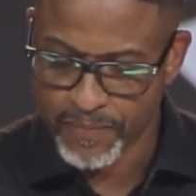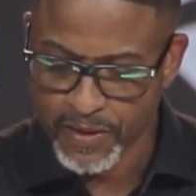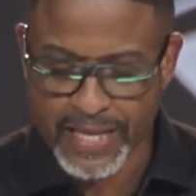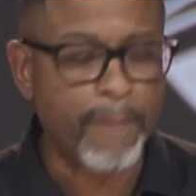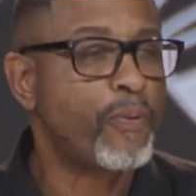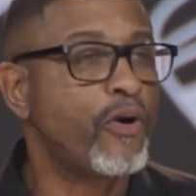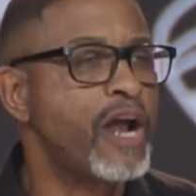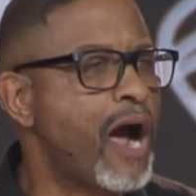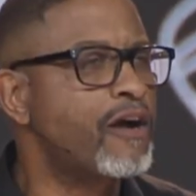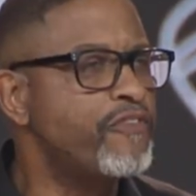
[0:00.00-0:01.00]
That
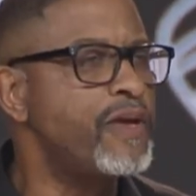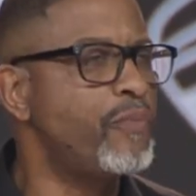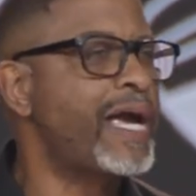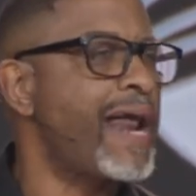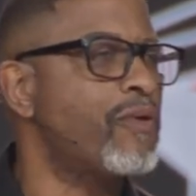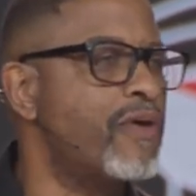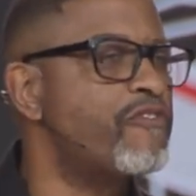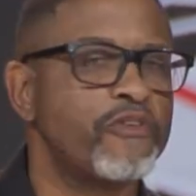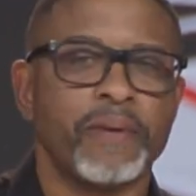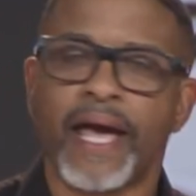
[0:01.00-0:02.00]
pornography, we gotta run
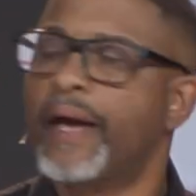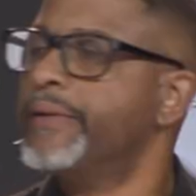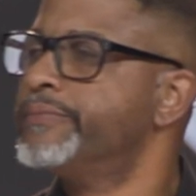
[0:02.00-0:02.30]
from that.